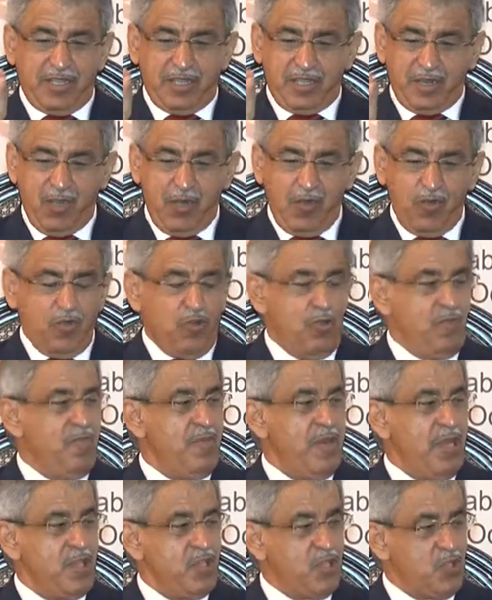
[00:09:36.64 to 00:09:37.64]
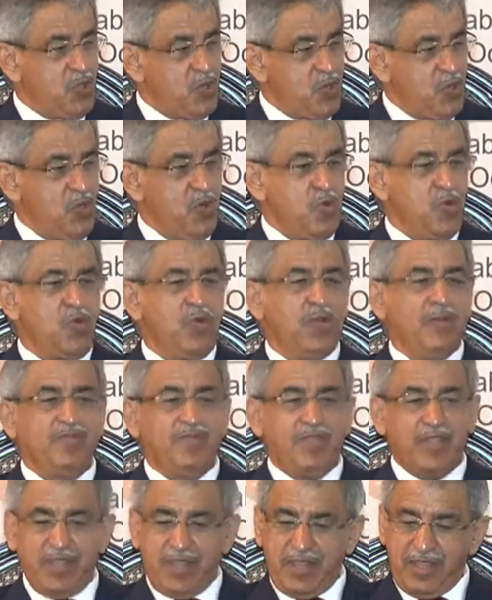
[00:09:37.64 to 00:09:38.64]
At home, at school,
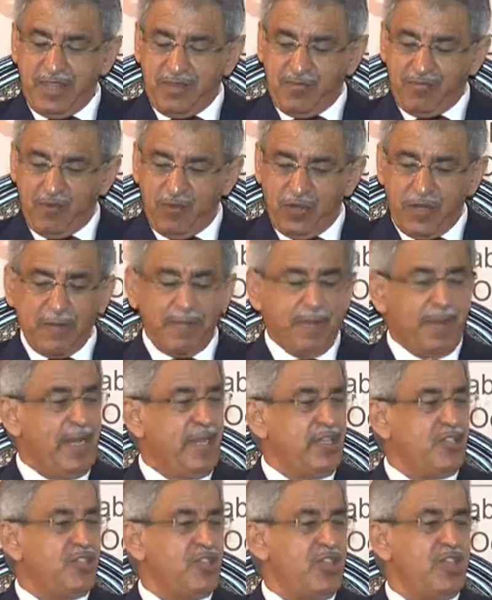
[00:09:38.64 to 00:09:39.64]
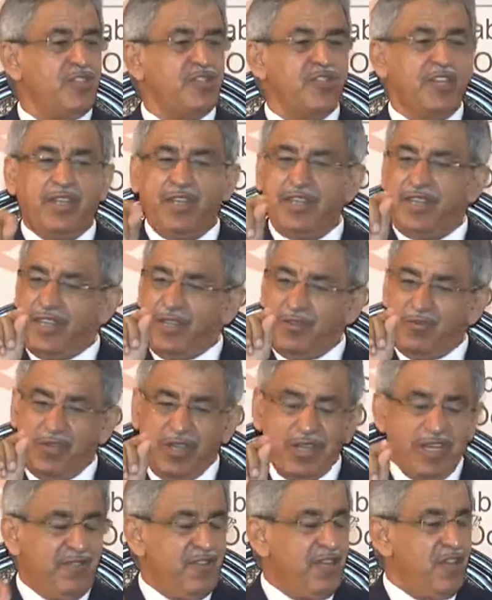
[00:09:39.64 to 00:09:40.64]
the workplaces,
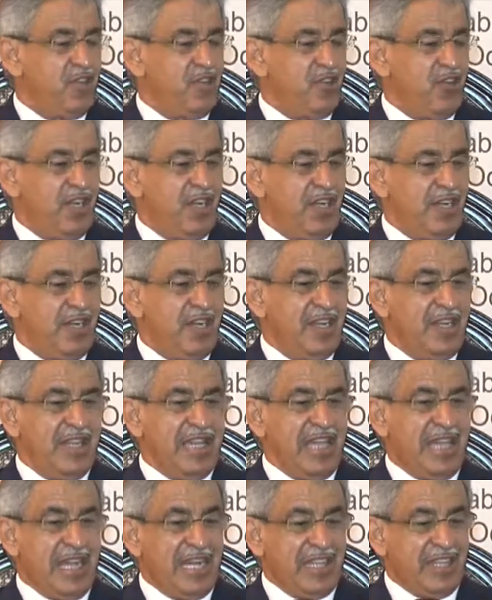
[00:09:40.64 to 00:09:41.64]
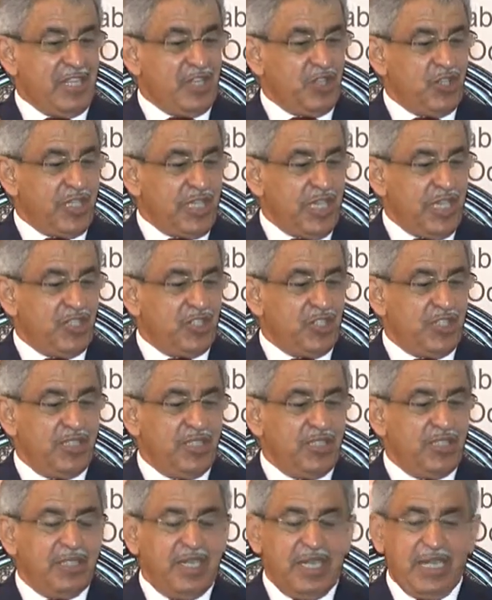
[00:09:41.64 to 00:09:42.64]
wherever you are, health
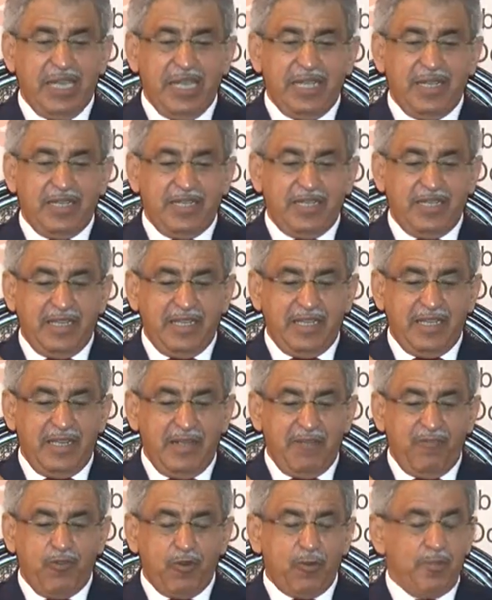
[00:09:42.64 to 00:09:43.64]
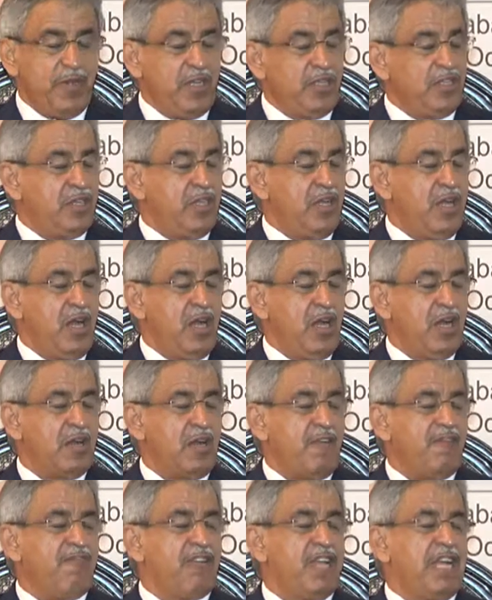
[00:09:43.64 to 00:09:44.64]
education and information are
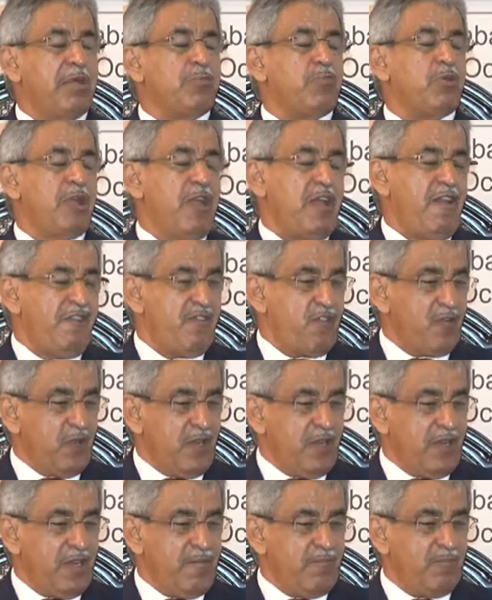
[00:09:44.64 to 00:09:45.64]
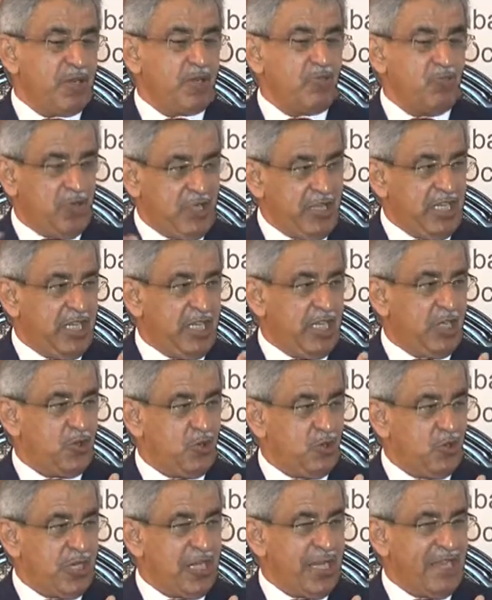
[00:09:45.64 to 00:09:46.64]
available everywhere, but we need
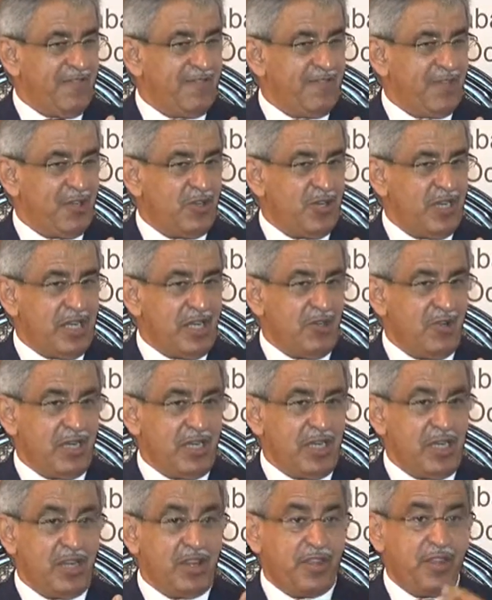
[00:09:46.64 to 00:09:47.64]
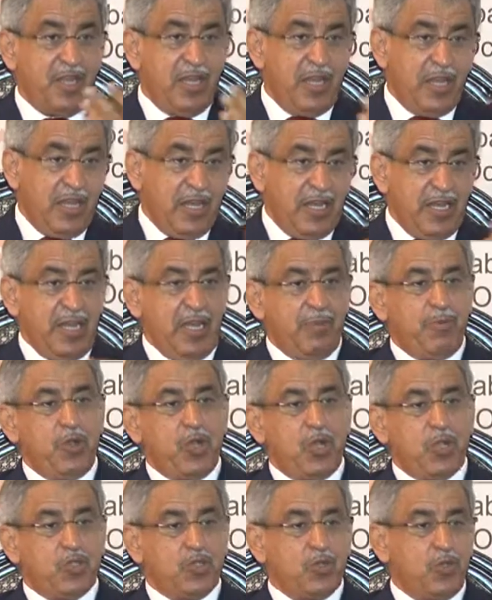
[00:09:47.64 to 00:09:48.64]
to look after our health.
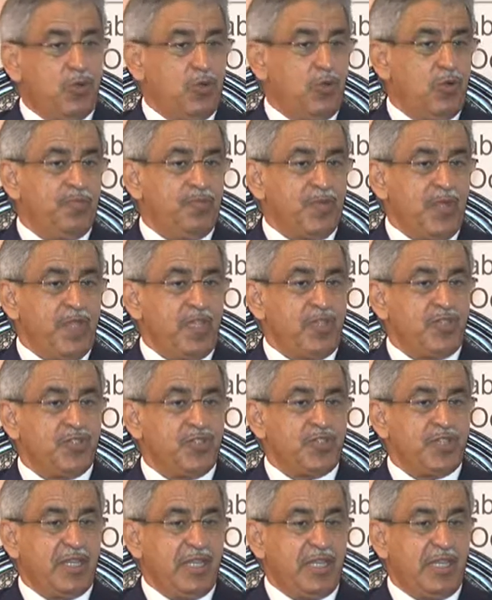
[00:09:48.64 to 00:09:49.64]
WHO is